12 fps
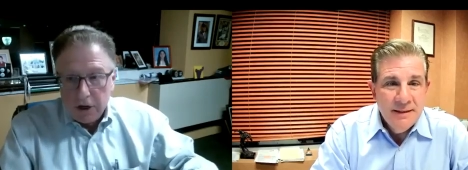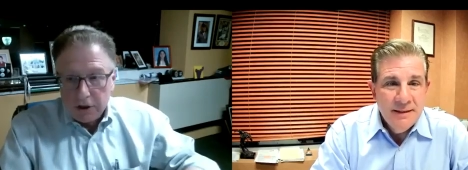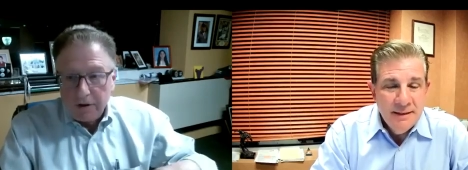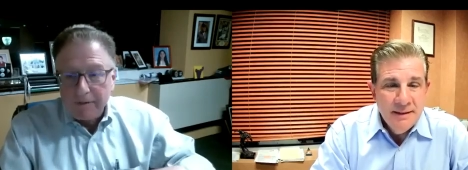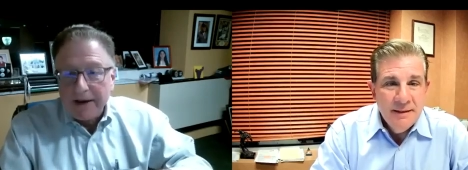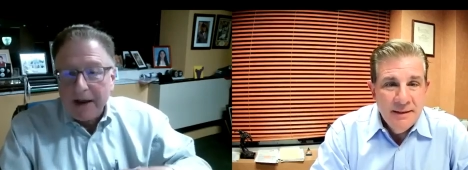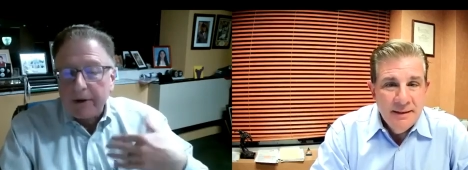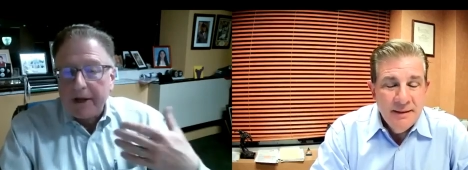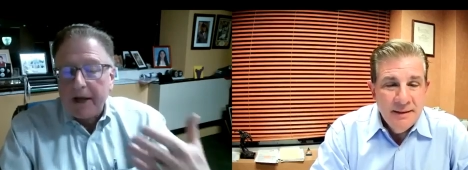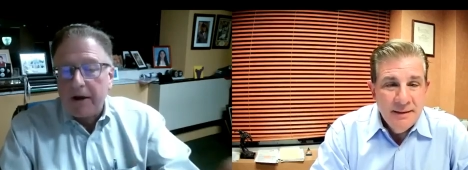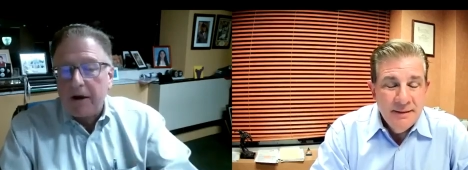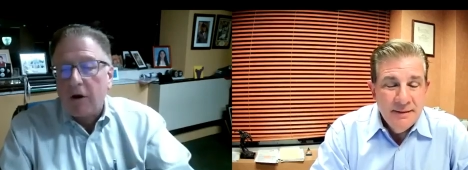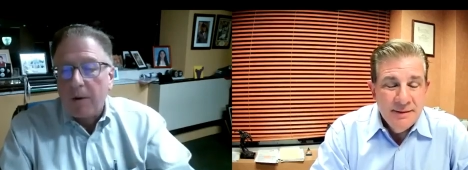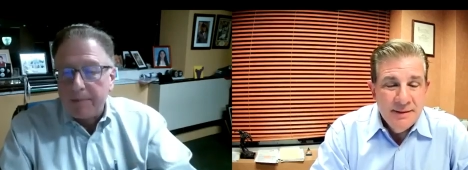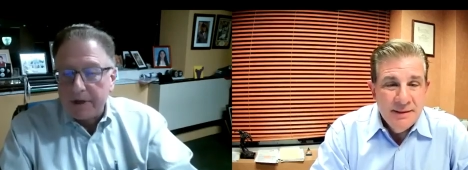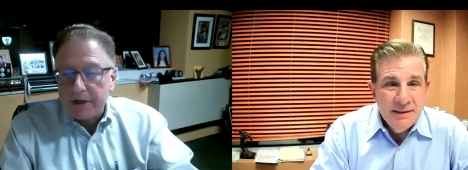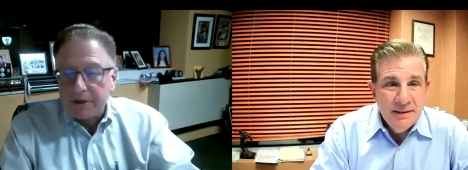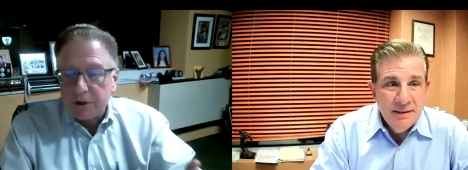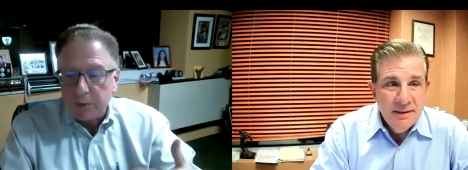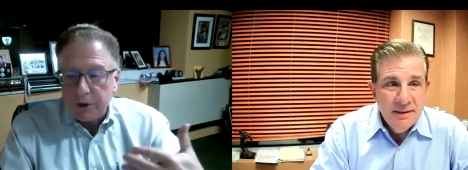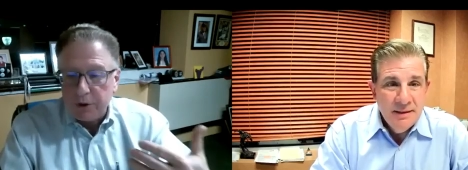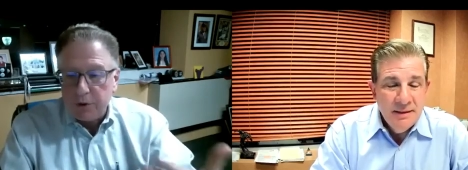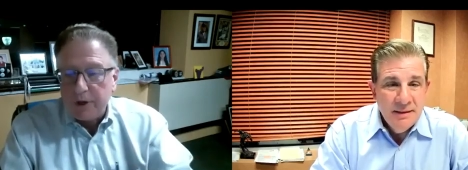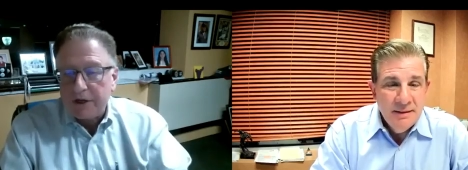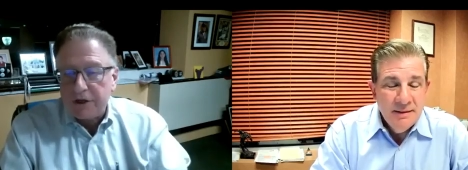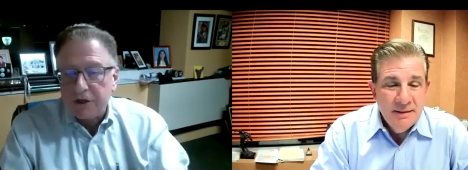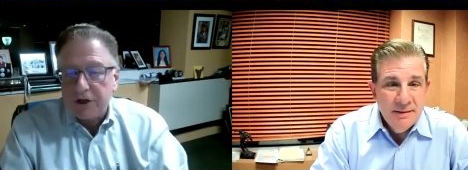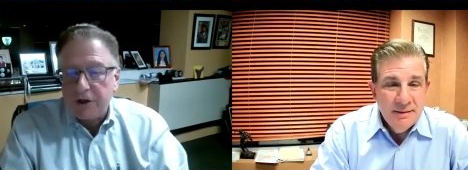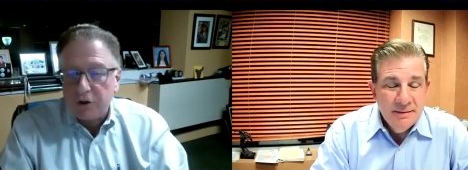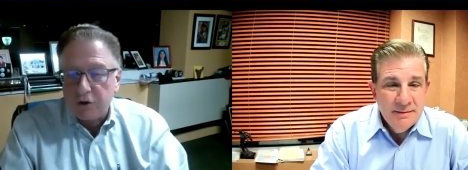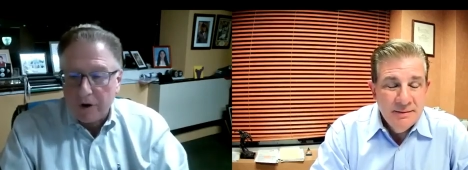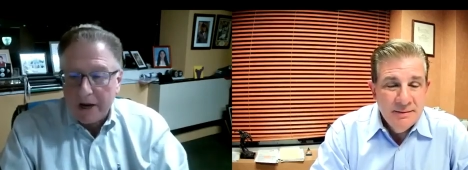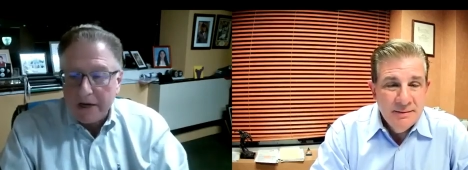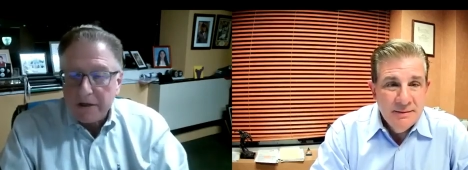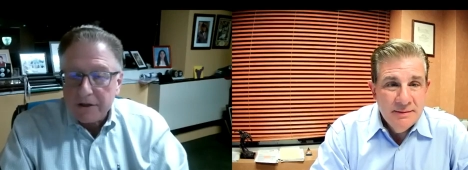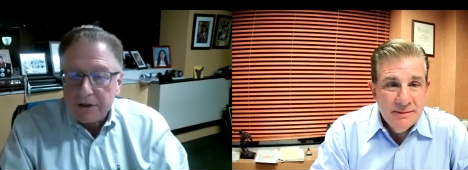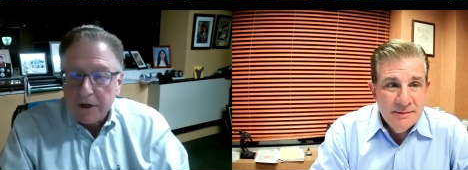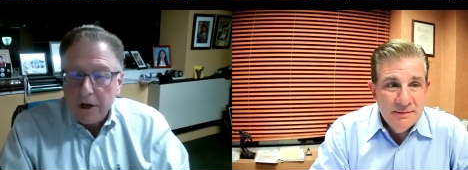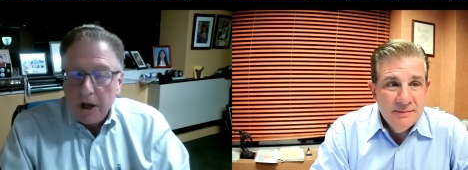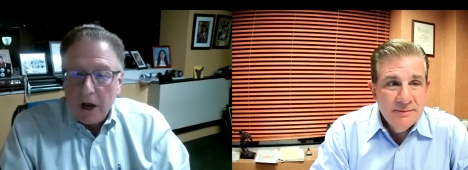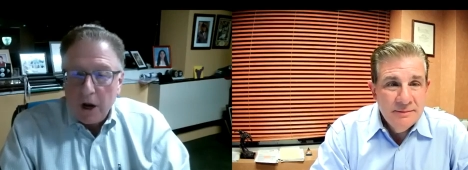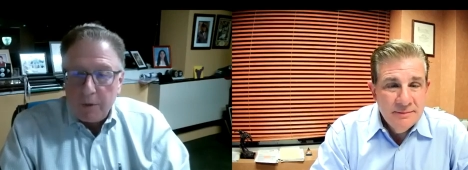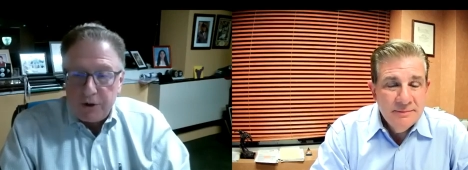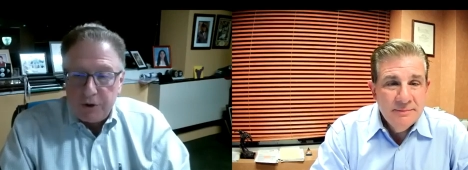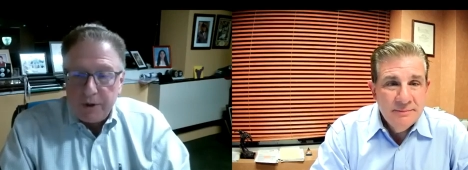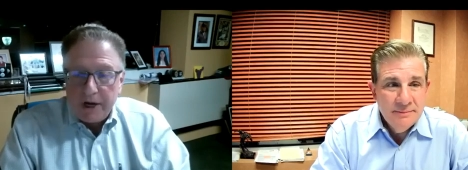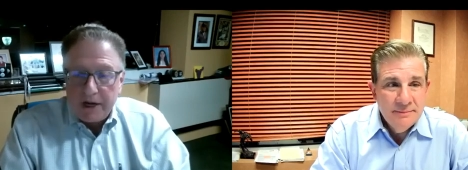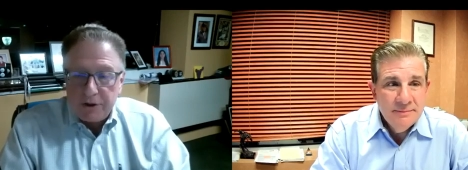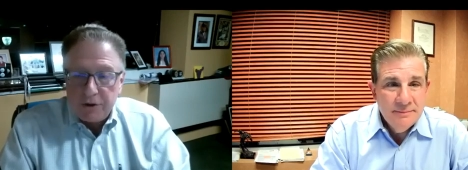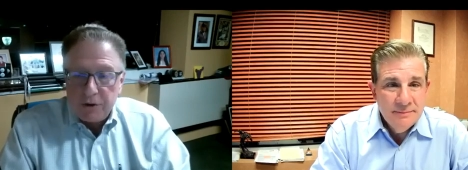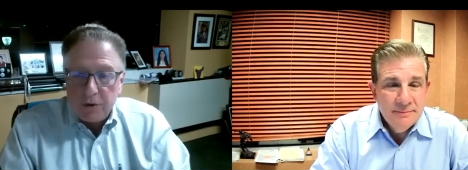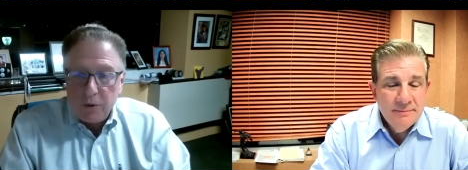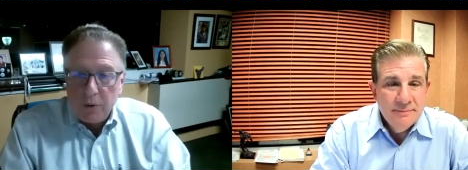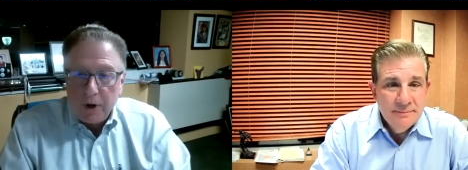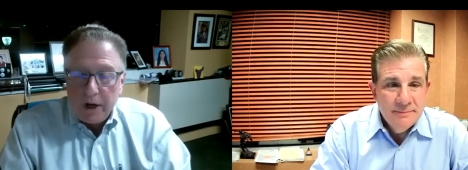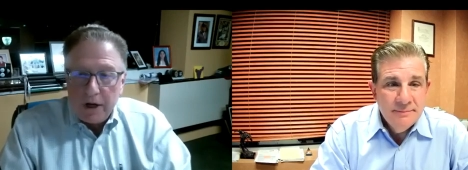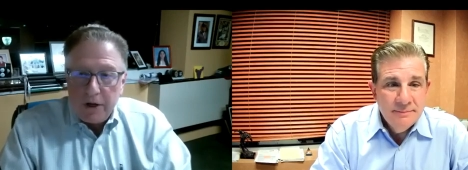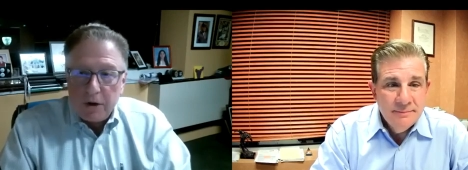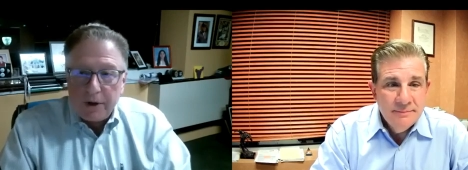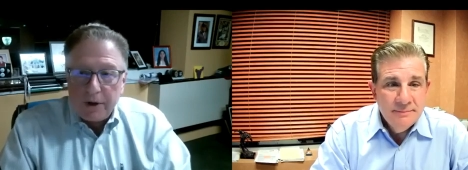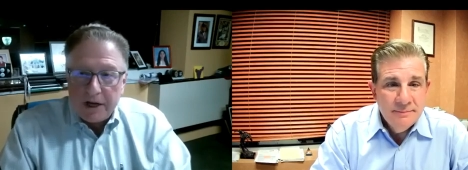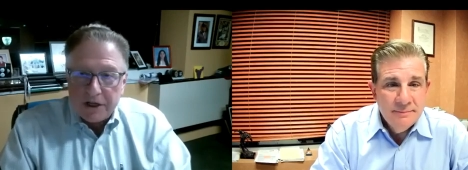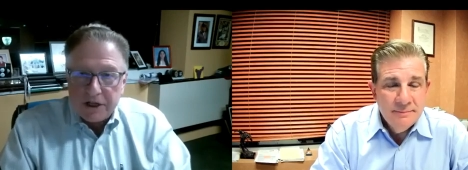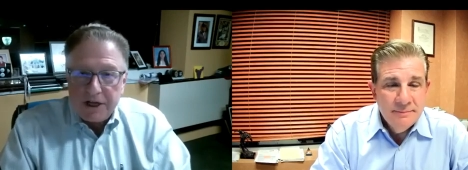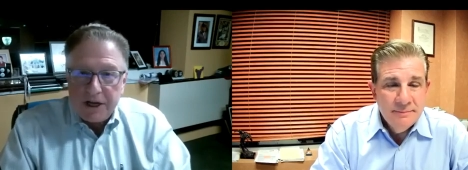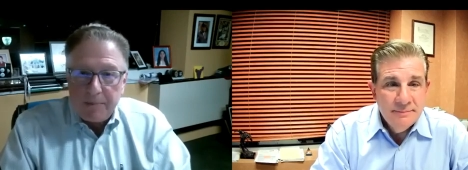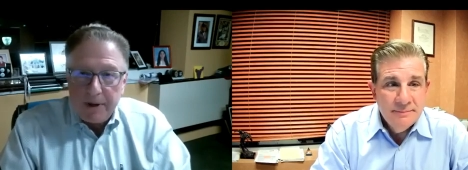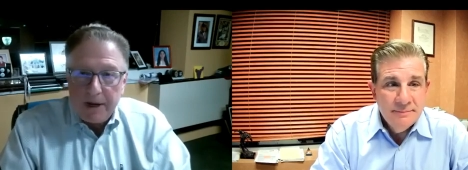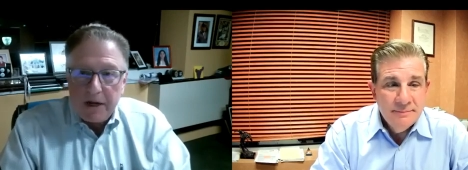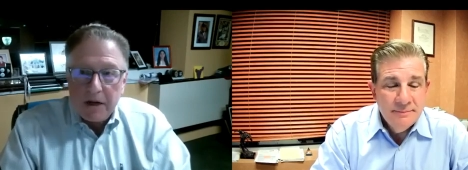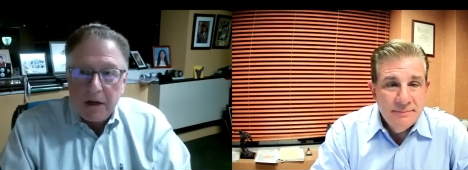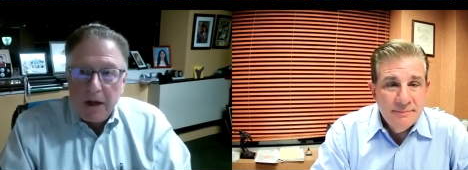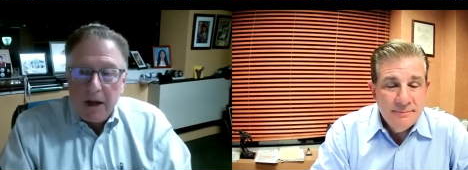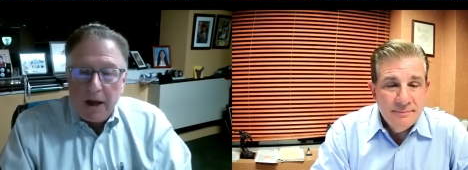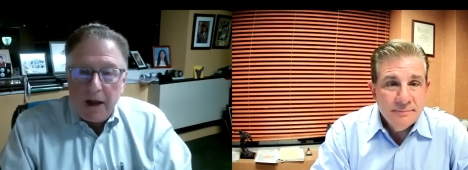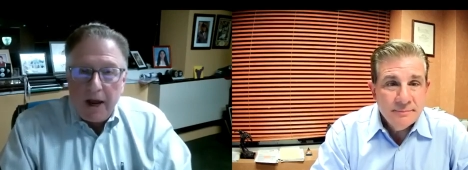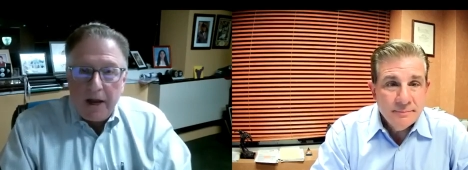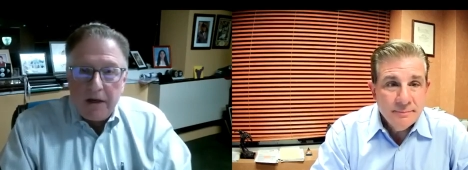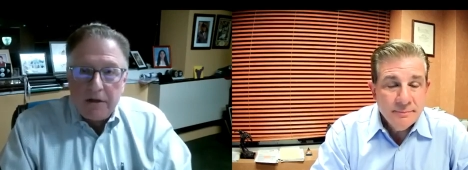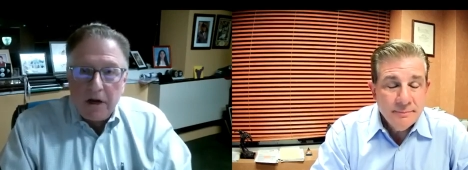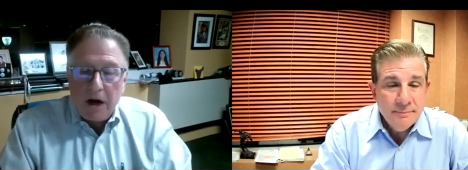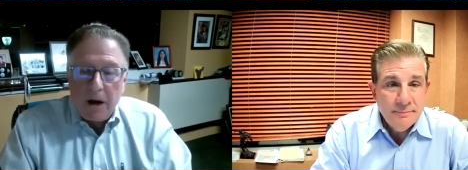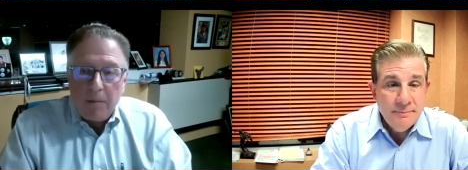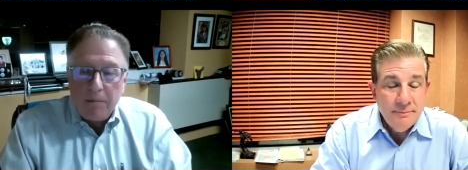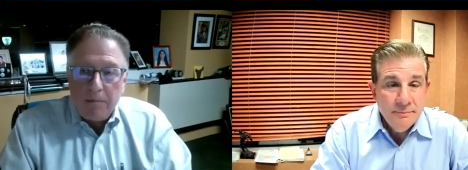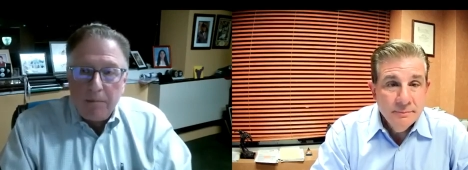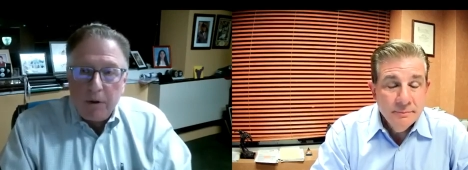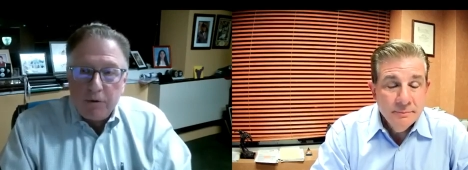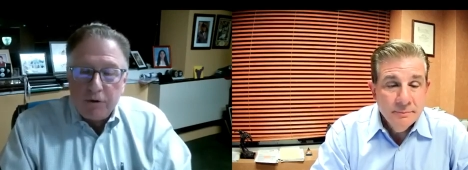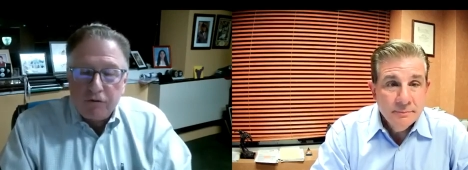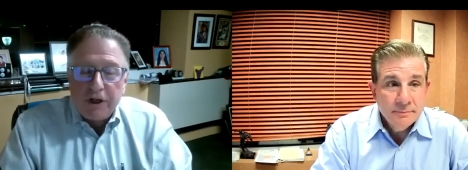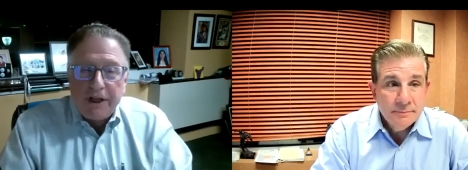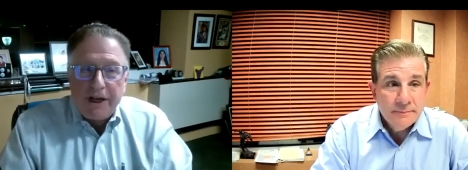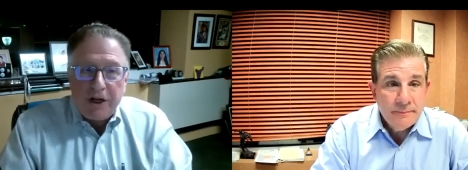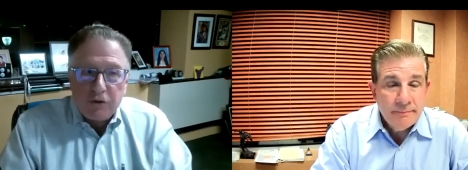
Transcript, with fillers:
Speaker 1: So every now and again in our business, we do get to see the trends and we do get to, you know, get a sneak peek. And um, it was really